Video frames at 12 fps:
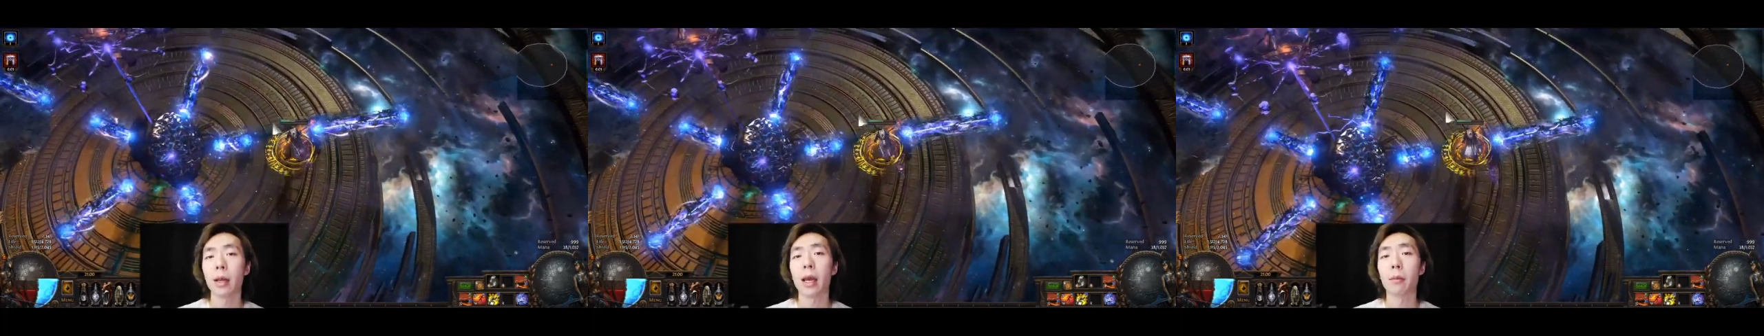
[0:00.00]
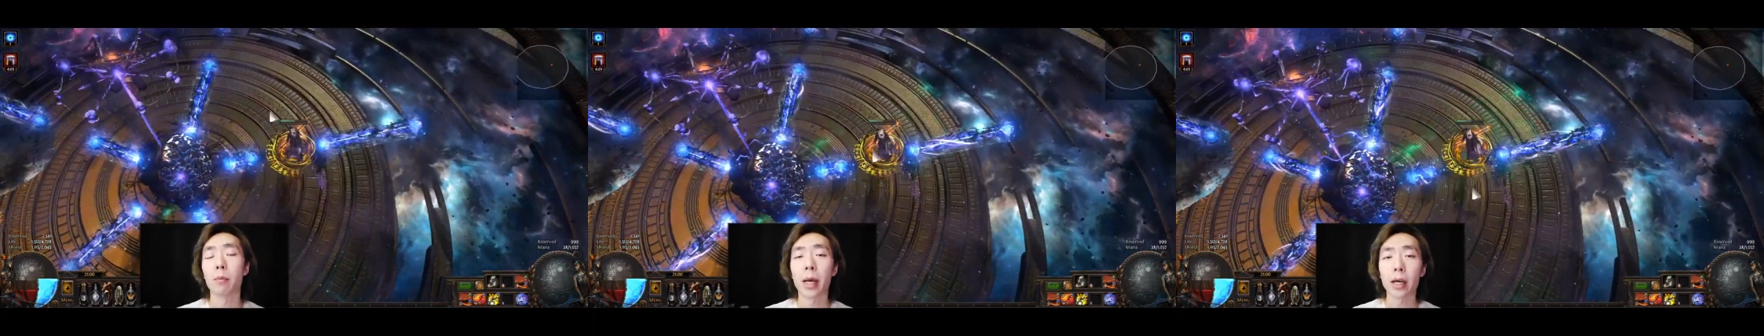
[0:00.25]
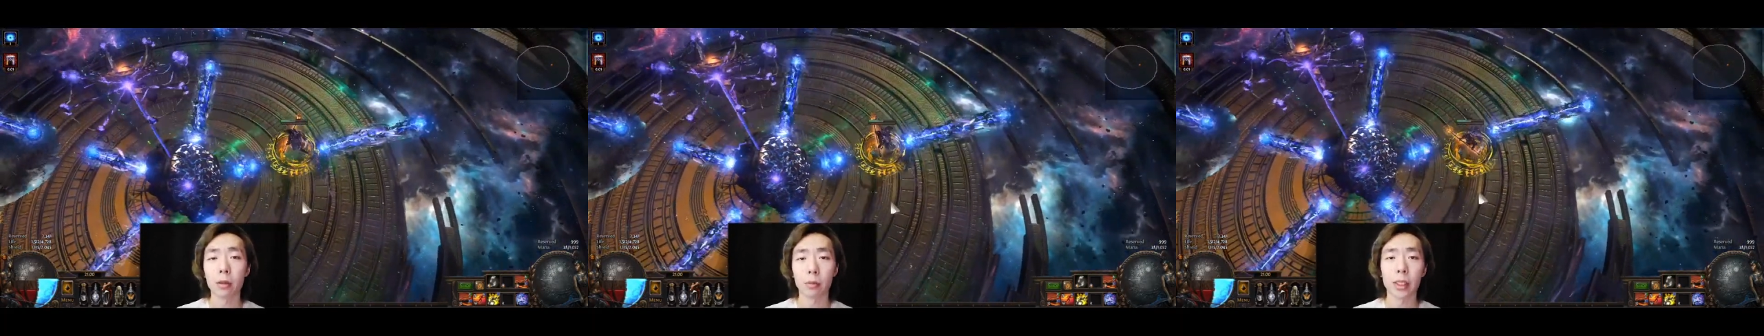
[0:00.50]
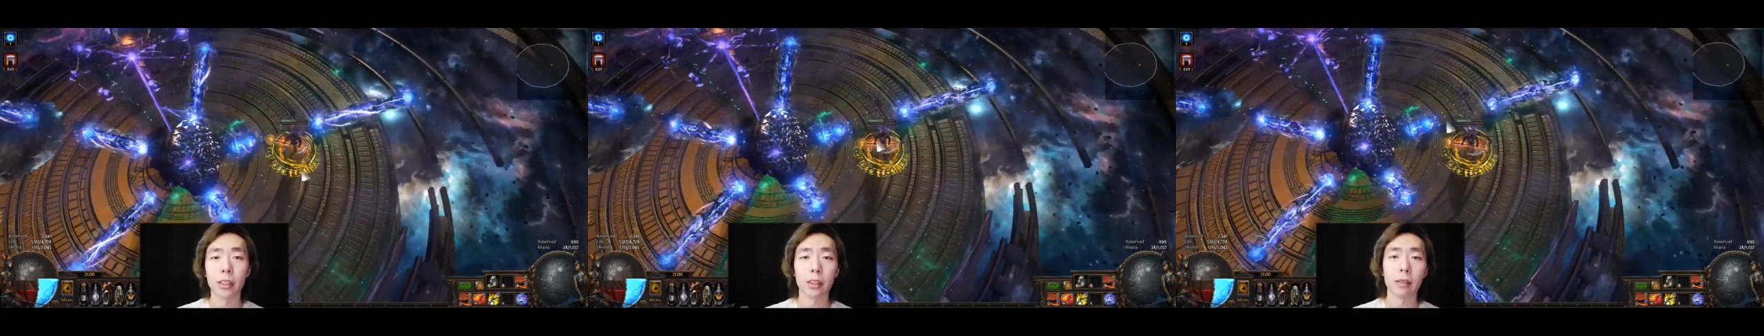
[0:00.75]
and Battle
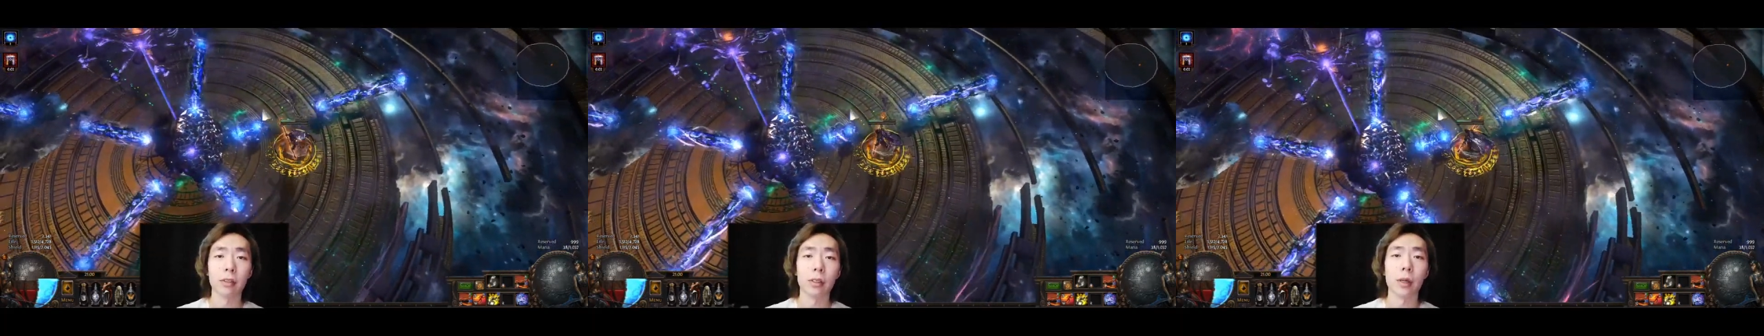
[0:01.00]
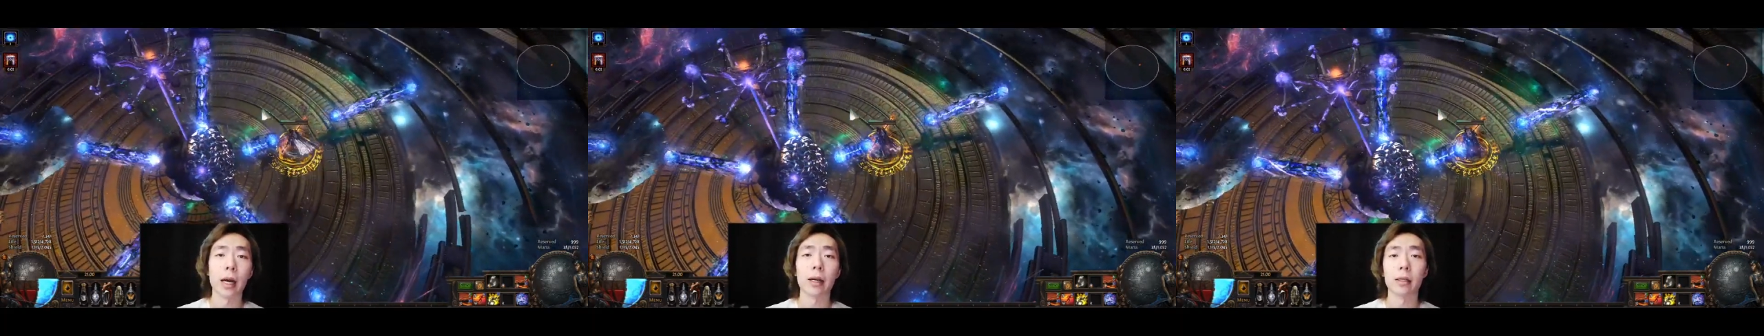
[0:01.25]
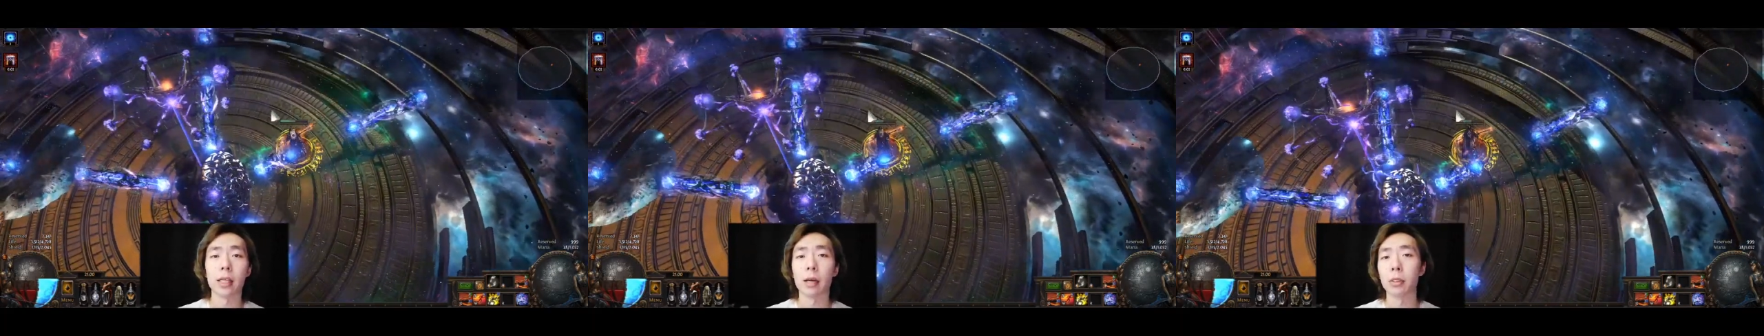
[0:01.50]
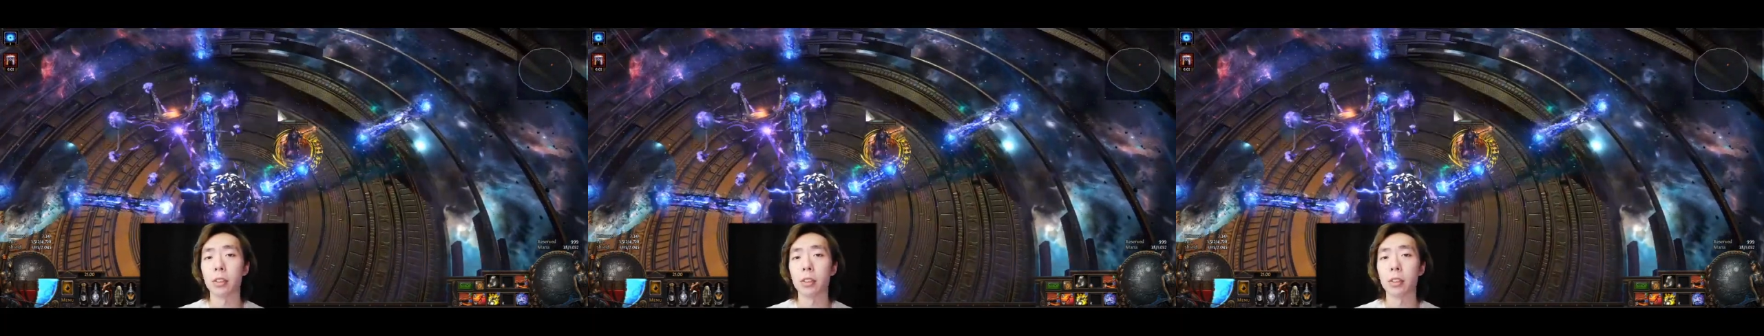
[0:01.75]
Mage gives you added damage